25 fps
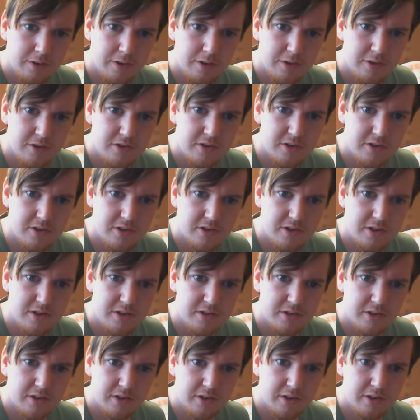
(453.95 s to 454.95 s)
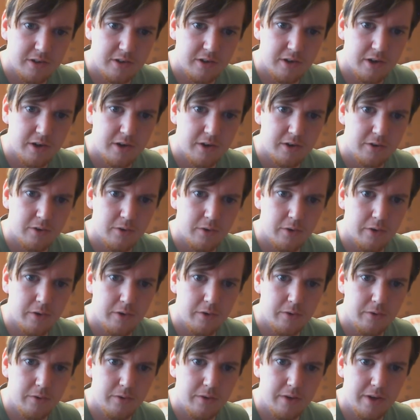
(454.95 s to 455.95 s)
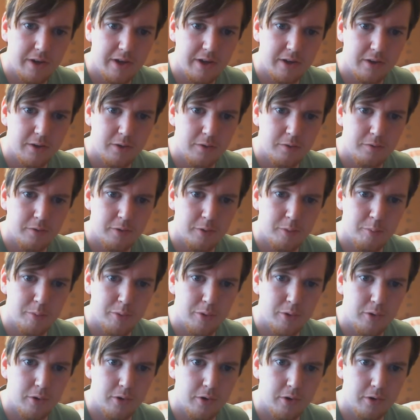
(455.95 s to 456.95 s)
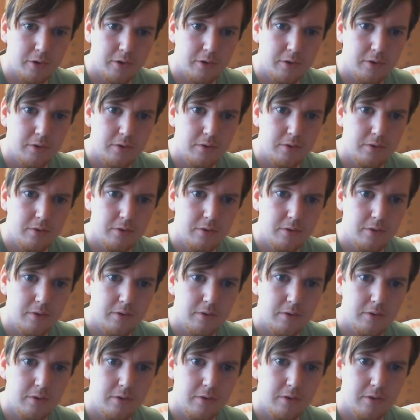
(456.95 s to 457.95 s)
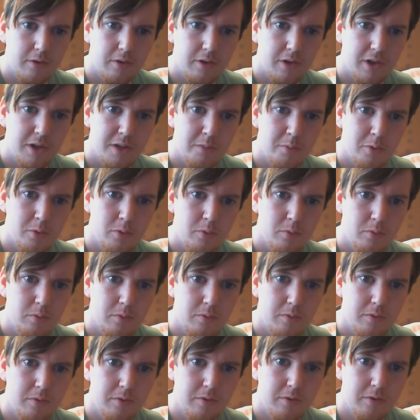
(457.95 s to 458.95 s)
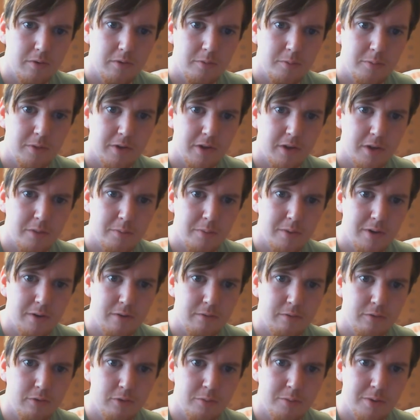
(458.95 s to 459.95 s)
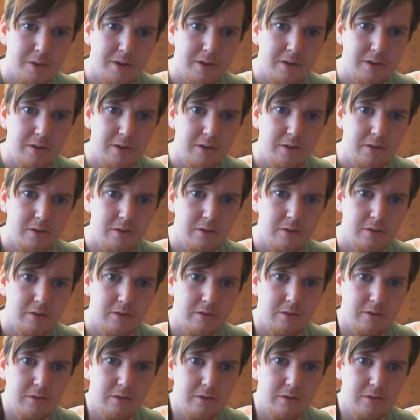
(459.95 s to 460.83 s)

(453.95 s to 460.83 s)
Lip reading: As you can see, it's a gargoyle hanging over the Brewdog label. Might get a better view back here.